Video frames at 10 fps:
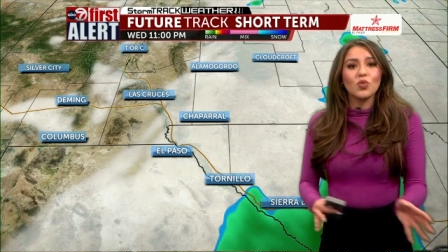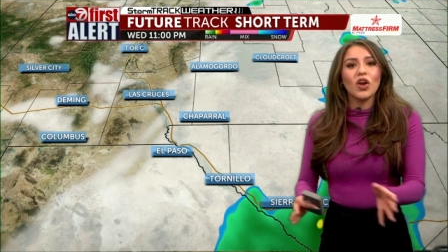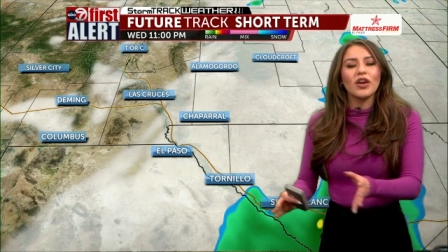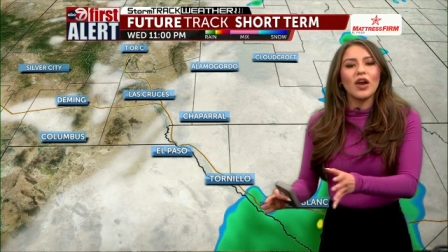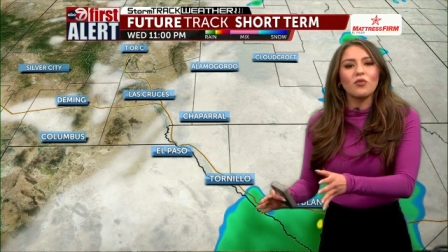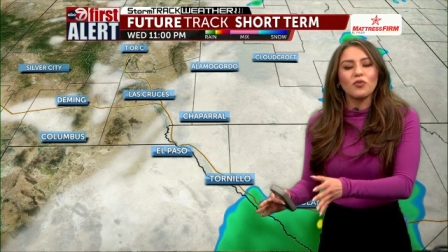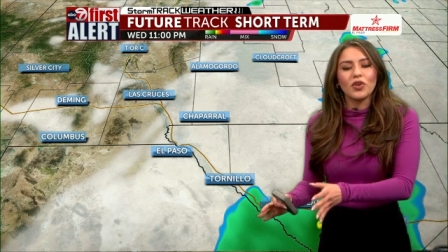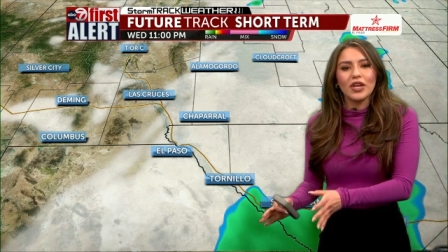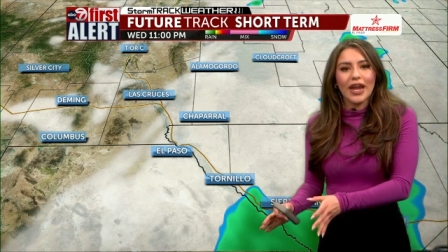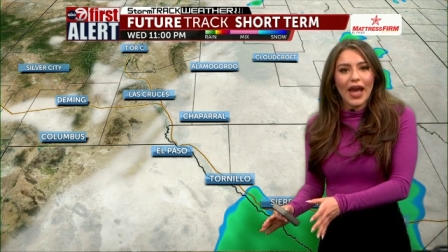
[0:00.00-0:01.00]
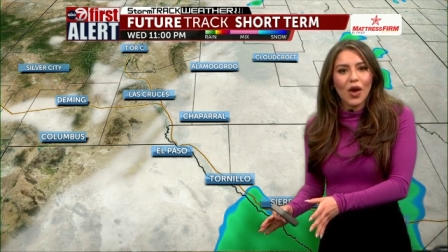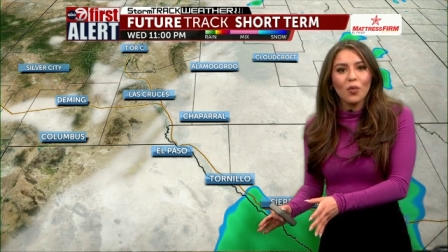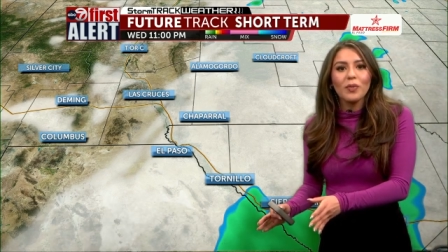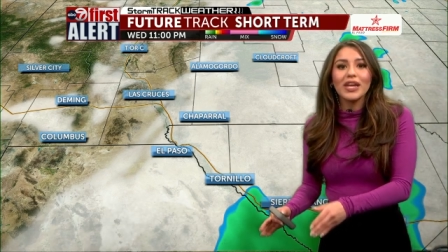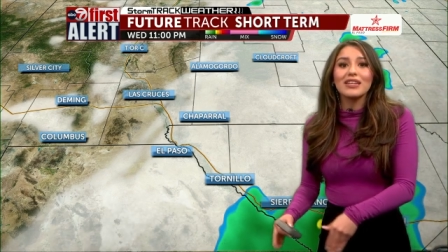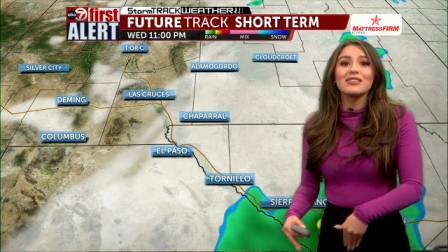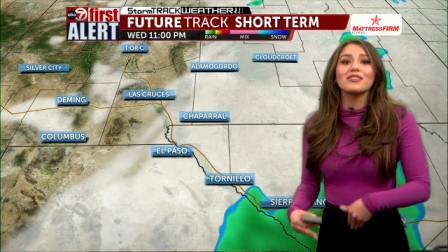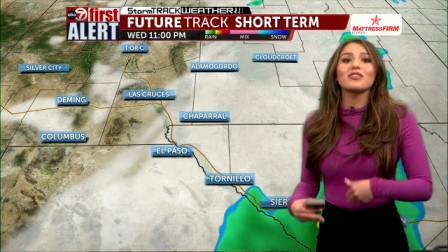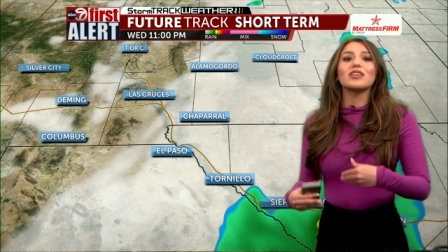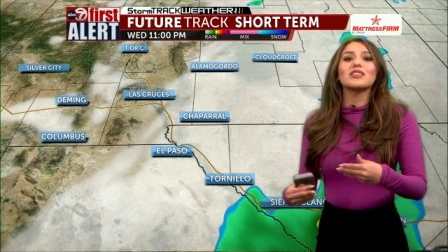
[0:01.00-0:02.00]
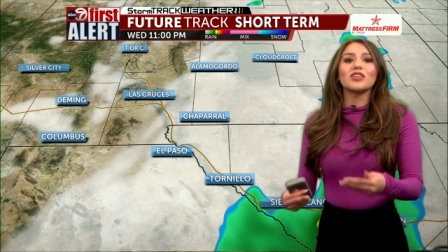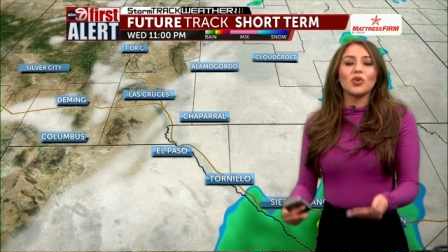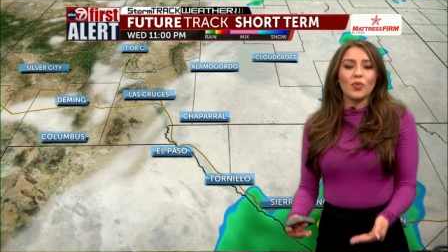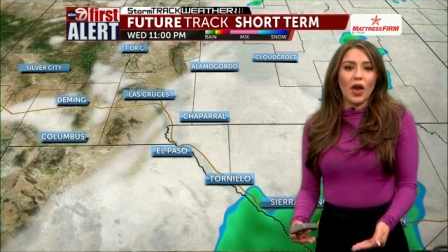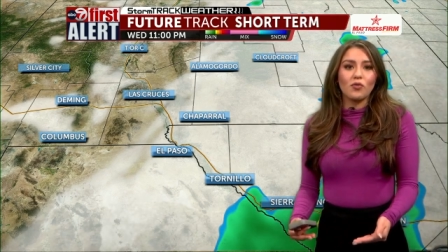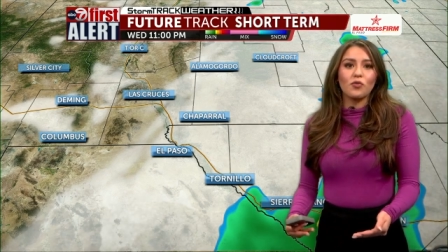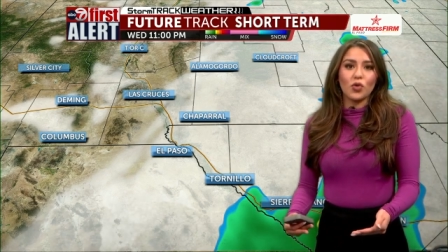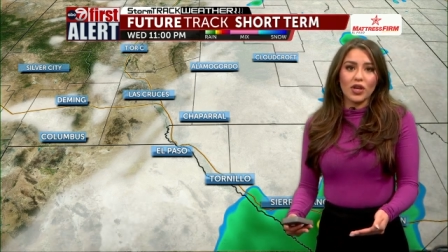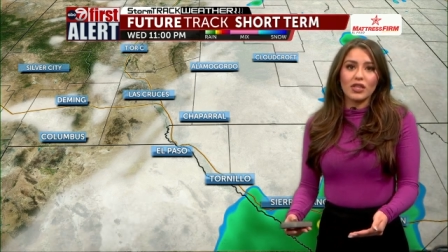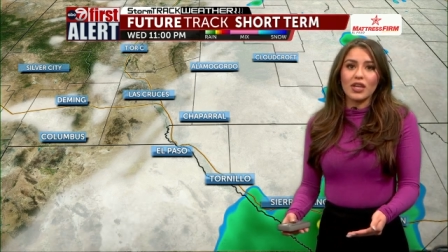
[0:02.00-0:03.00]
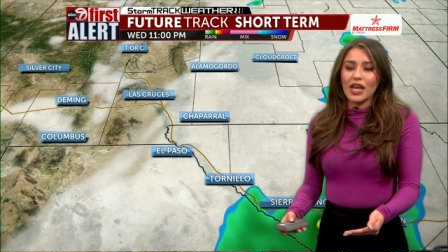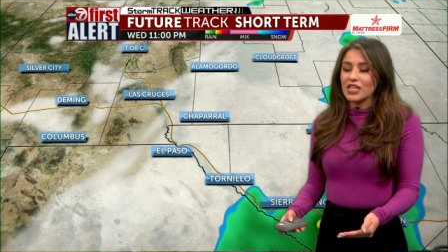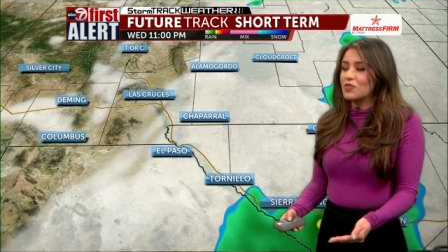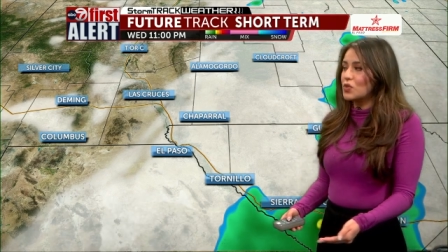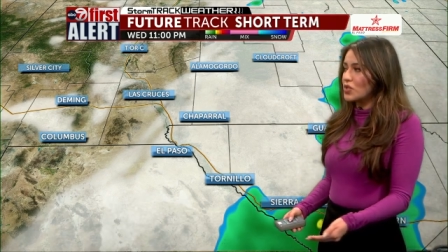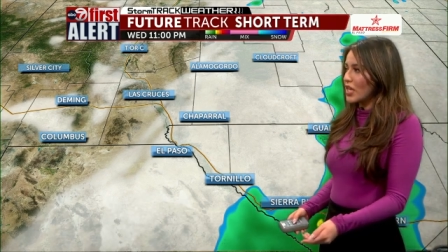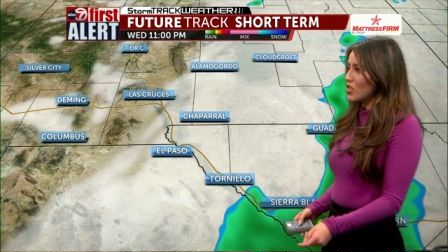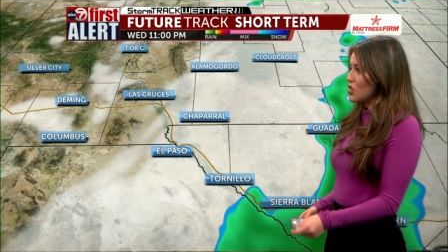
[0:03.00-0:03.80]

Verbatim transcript: way on out for now, but it's still going to stick around for the next few days.